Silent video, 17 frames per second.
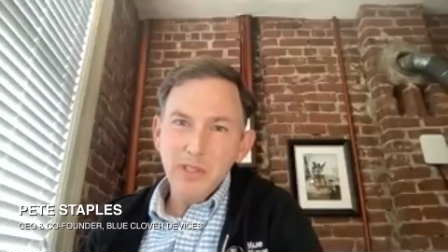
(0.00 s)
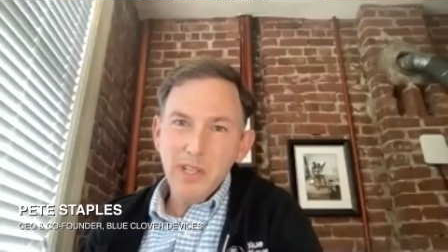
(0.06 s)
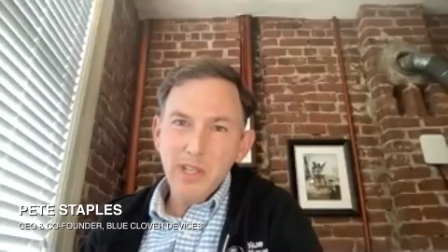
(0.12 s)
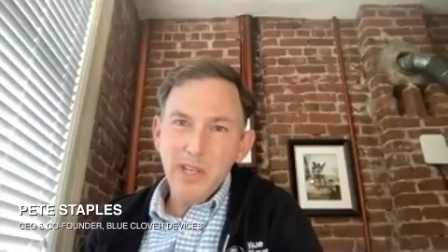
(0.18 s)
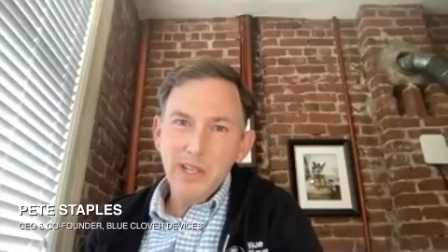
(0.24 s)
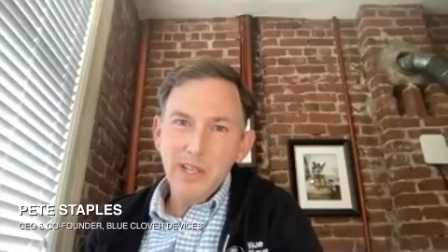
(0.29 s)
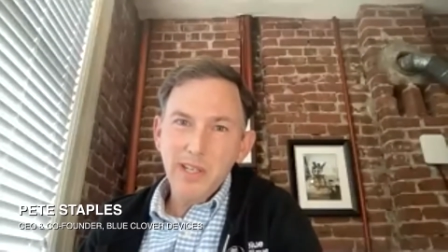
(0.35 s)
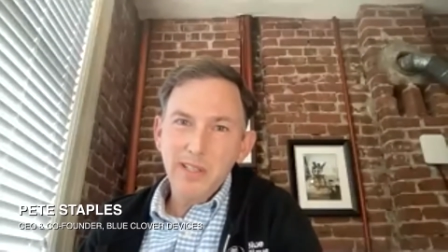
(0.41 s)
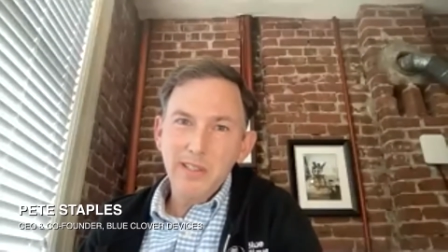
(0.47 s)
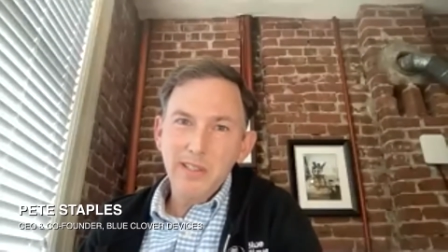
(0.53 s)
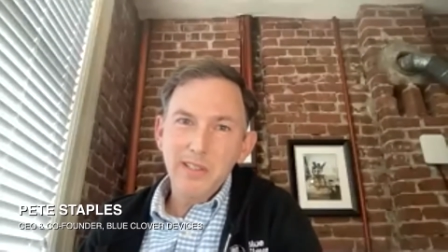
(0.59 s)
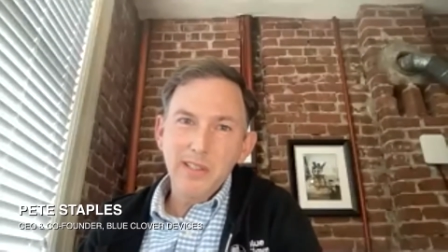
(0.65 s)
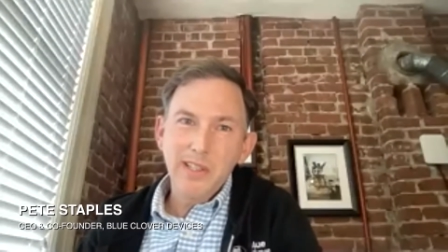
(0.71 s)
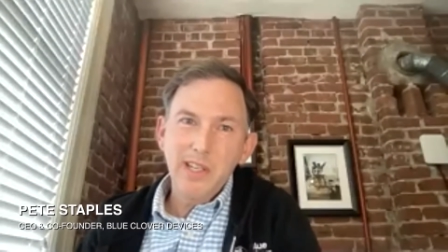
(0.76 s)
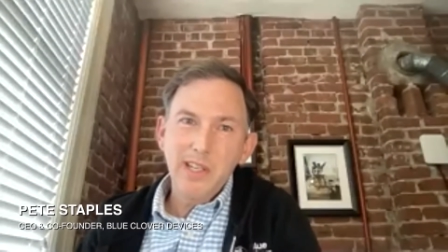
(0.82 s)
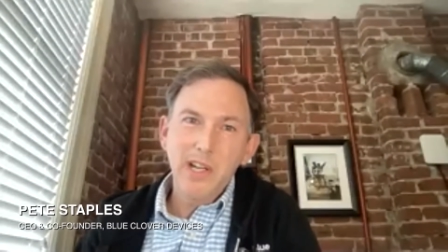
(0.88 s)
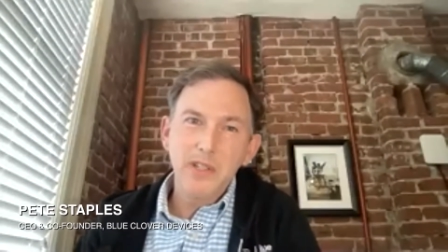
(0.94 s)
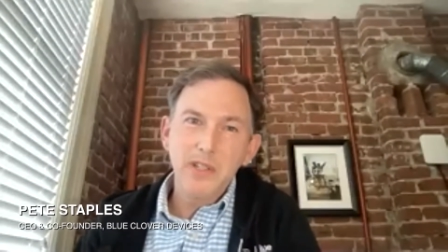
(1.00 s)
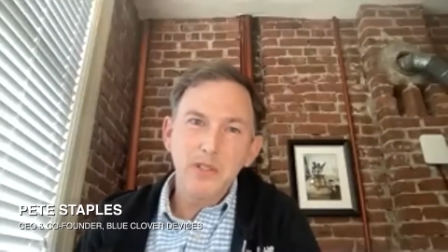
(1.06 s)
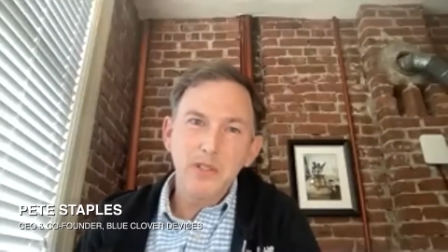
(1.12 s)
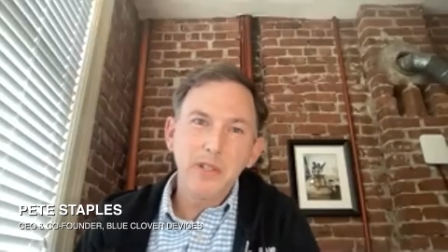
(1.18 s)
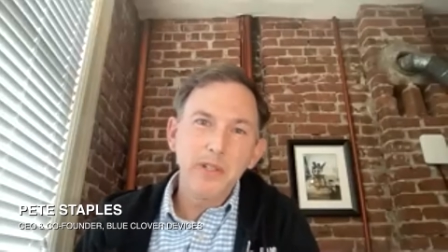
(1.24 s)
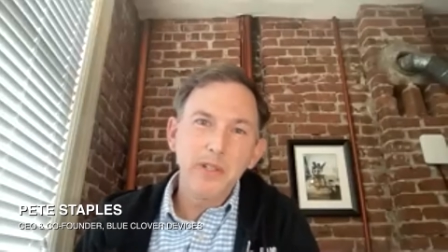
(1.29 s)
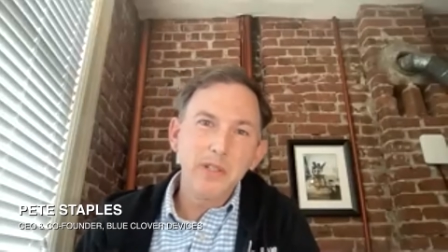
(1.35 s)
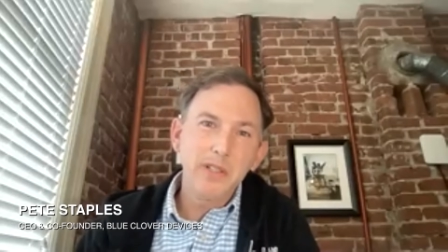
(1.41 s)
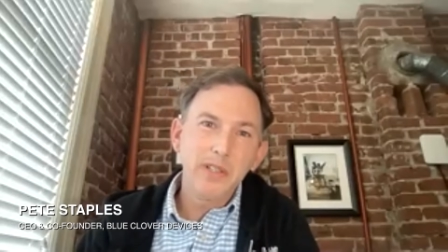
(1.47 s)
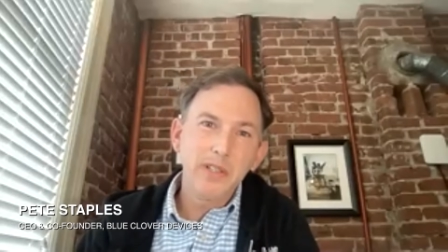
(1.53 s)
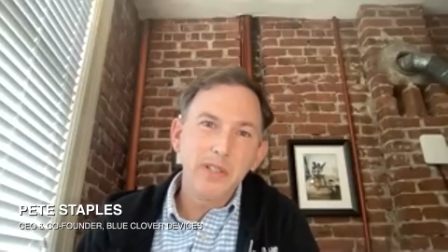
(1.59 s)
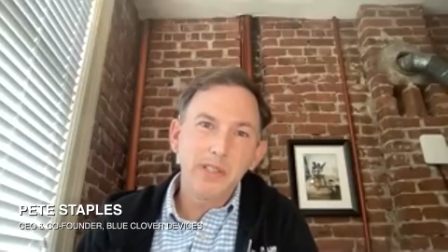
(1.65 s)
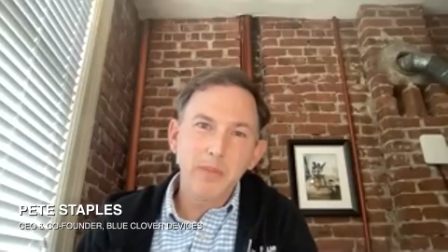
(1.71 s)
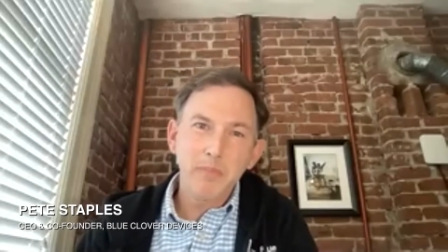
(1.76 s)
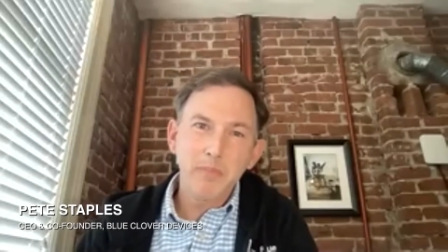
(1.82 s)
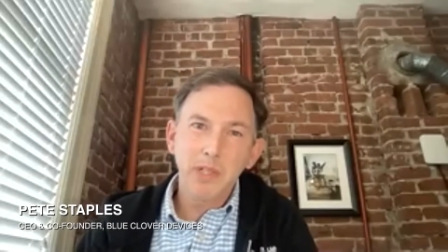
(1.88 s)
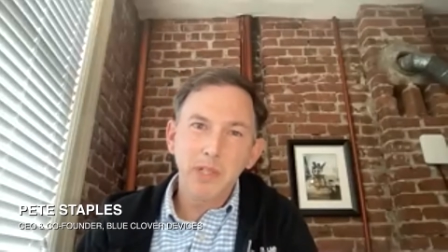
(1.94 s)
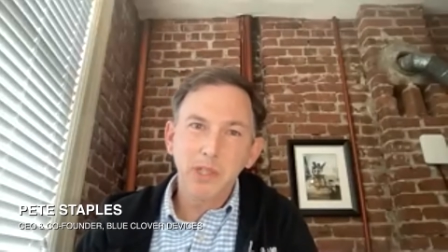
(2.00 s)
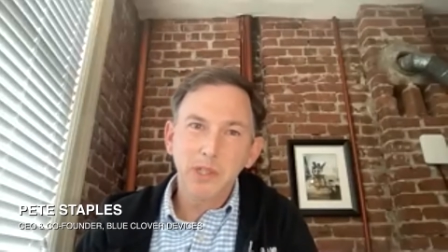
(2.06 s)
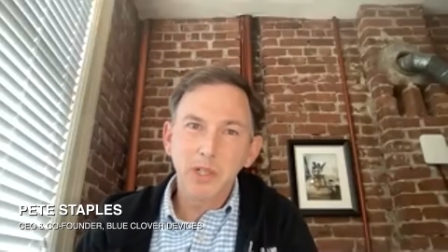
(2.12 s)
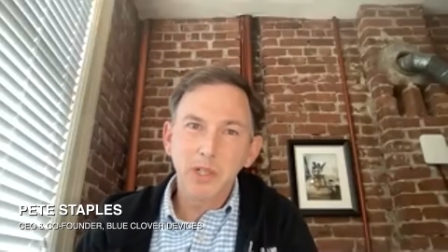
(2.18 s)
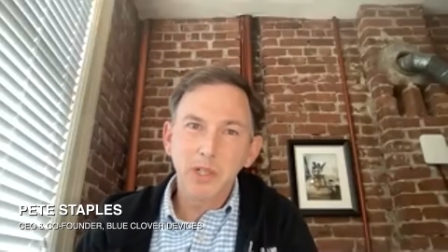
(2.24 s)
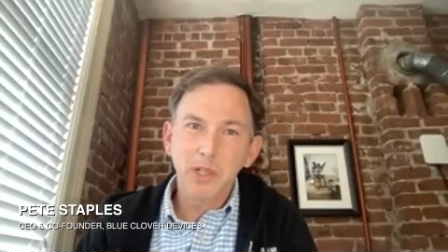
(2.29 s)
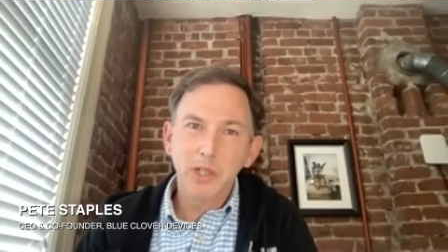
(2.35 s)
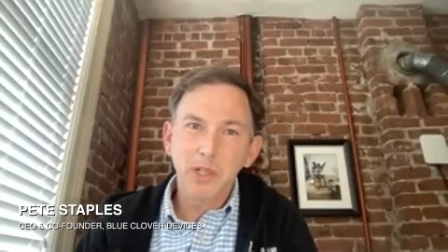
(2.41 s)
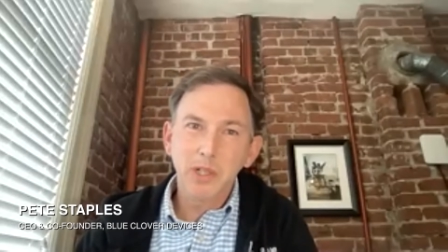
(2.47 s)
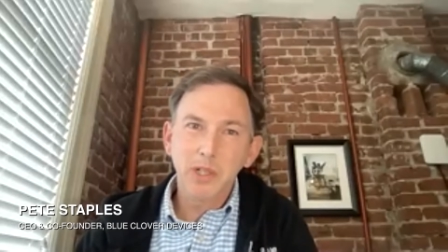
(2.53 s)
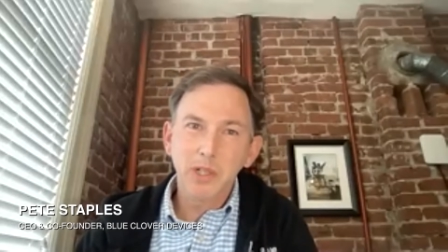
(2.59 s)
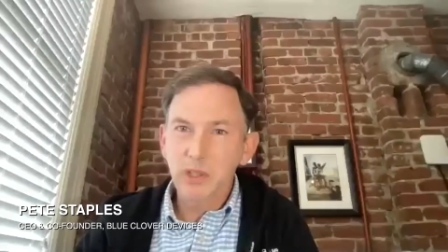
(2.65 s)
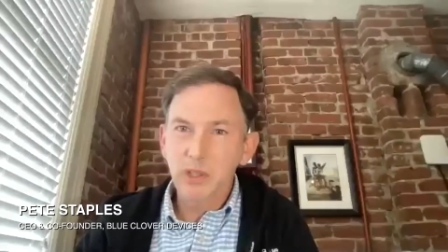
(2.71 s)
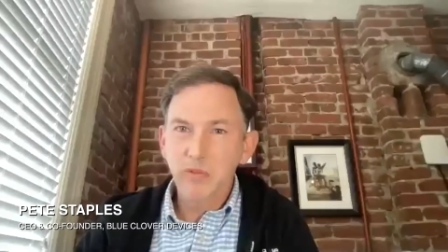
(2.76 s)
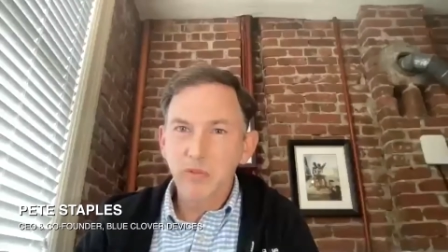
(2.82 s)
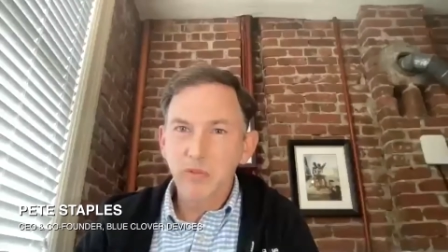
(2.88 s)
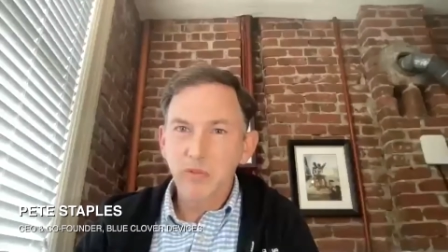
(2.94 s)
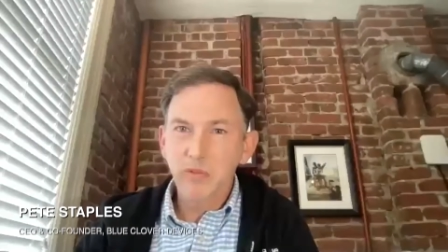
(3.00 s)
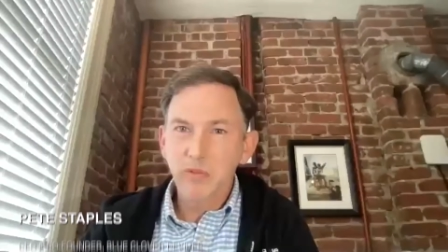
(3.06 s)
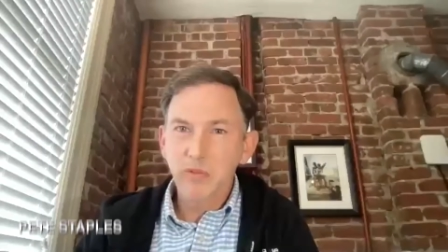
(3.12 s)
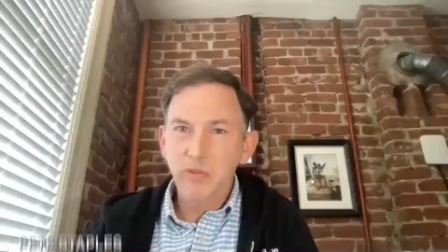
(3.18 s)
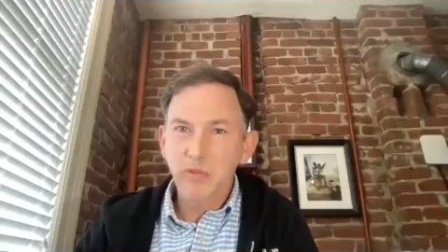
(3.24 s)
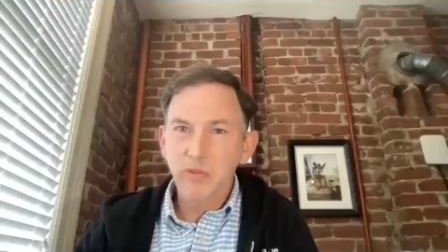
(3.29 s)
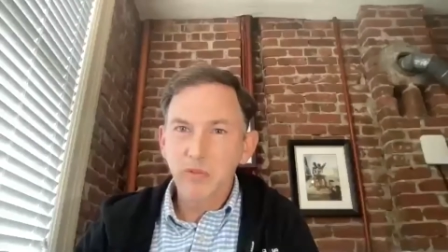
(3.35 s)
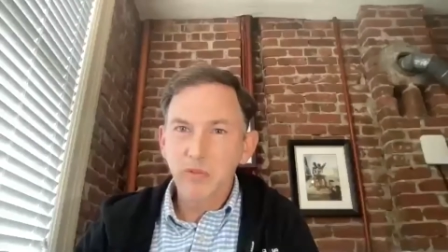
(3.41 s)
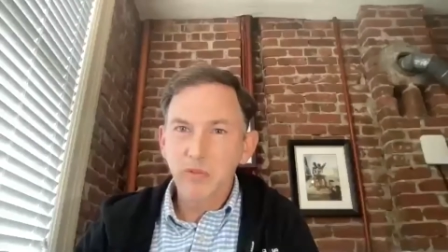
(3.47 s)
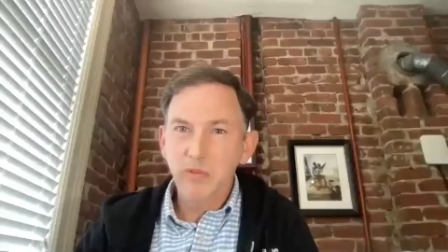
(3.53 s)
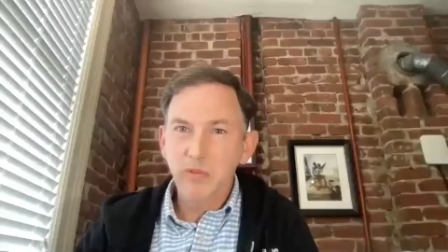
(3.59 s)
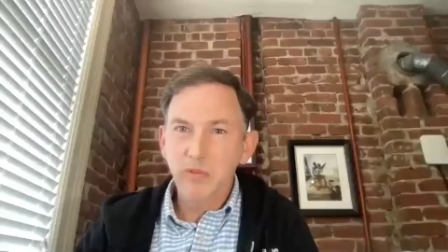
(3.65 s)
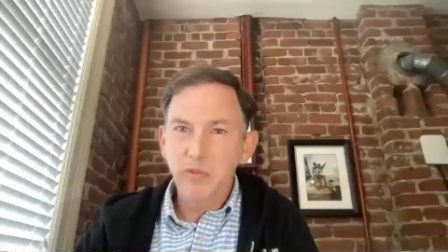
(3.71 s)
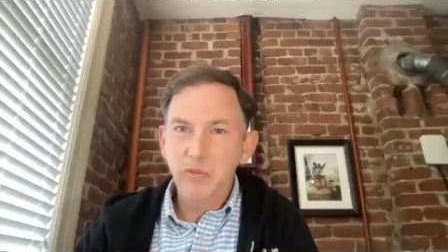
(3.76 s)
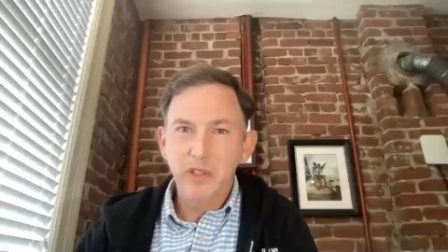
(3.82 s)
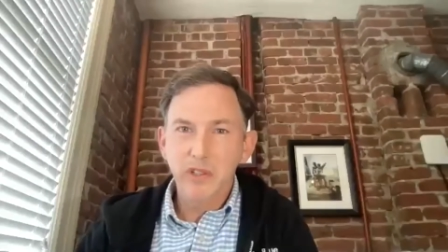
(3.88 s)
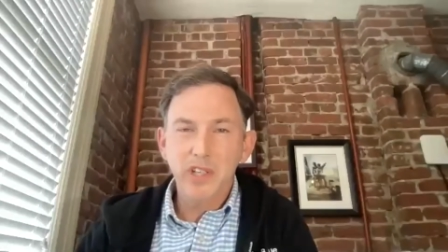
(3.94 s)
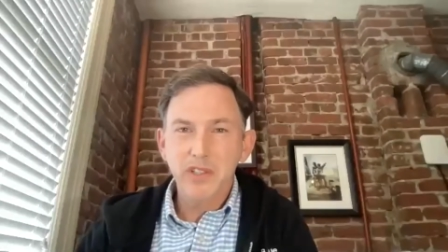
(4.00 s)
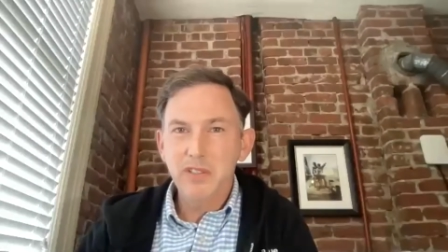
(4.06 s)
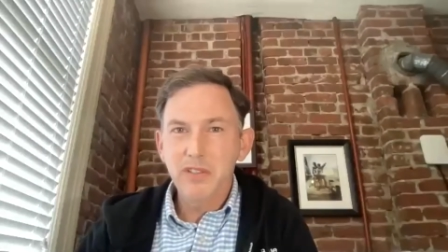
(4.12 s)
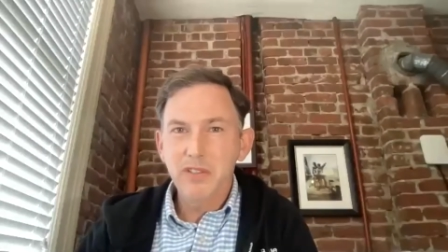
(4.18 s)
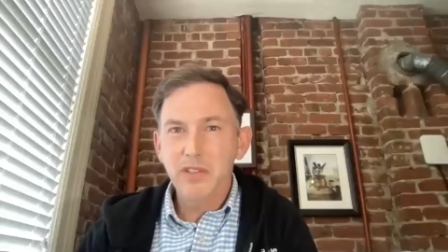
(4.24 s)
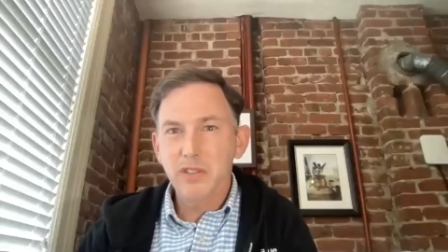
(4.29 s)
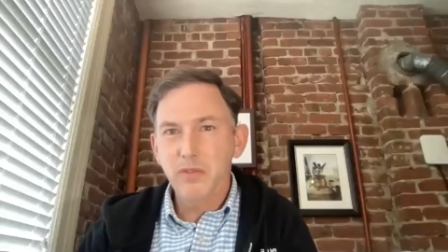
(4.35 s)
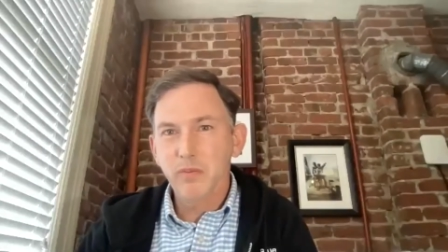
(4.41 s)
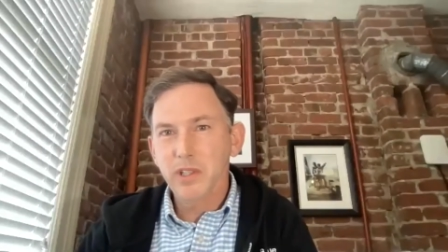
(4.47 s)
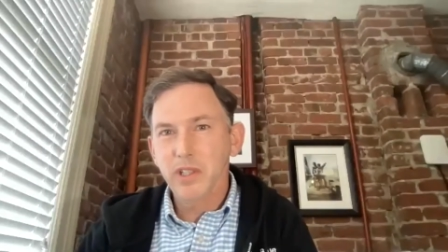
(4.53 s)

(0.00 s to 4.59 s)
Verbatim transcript: and I started a company called Blue Clover Devices.